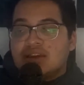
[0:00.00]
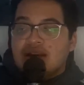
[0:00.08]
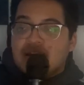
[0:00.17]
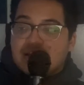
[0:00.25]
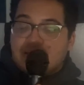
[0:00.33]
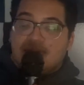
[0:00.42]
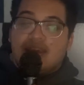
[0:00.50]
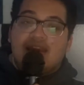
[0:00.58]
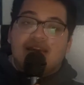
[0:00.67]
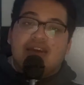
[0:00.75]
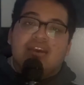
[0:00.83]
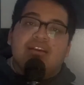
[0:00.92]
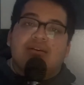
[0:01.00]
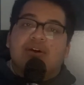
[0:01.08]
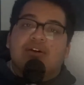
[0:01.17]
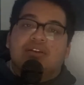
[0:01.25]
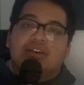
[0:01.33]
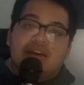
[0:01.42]
and you can't care about
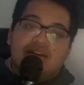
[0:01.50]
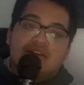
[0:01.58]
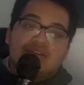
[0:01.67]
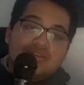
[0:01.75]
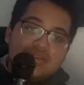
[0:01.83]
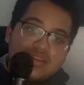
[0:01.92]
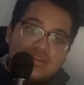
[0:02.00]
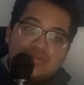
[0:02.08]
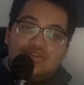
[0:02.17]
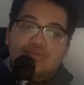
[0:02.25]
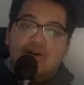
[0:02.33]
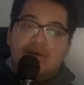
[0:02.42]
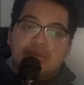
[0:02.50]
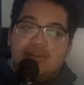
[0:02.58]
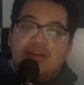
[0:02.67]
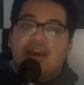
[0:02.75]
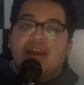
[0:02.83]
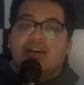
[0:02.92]
a character that they're swapping the
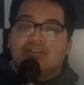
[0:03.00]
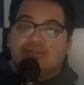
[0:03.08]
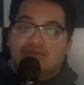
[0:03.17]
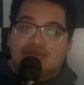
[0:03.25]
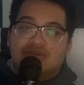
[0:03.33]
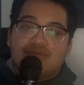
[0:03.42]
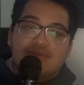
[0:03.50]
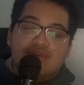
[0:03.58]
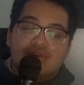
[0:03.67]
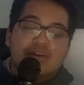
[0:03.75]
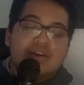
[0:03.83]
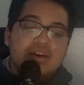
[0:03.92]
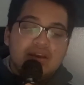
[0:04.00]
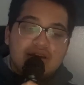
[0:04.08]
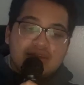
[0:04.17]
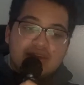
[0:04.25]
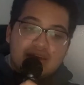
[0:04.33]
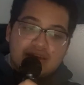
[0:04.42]
actors for.
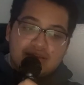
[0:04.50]
That